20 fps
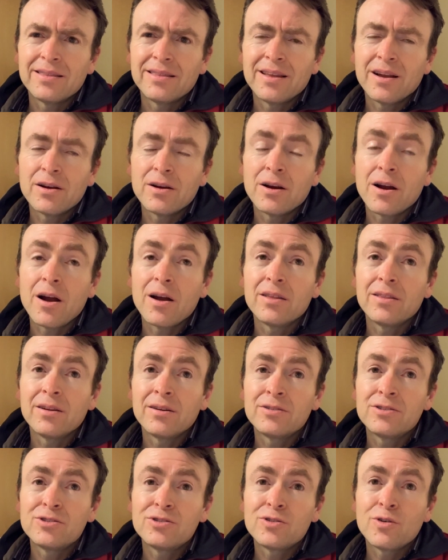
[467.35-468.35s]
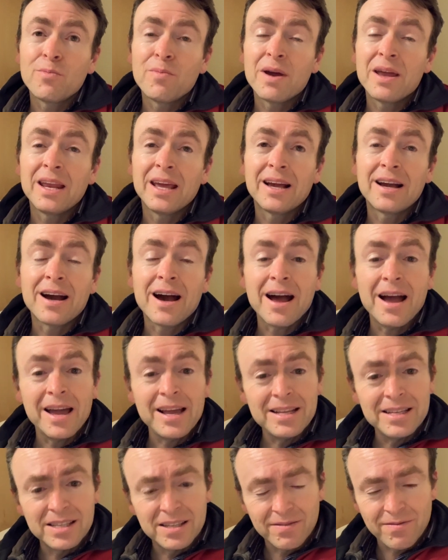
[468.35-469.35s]
there's so many
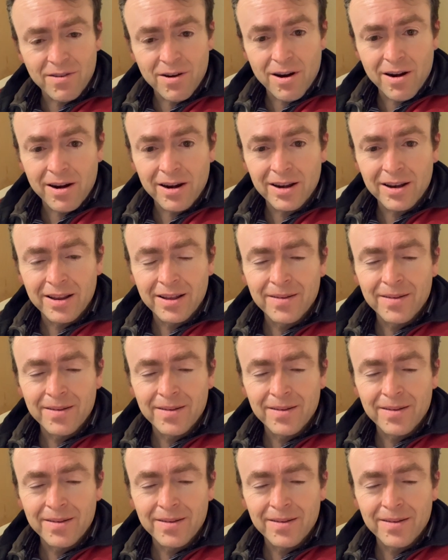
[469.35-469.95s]
kinds of art.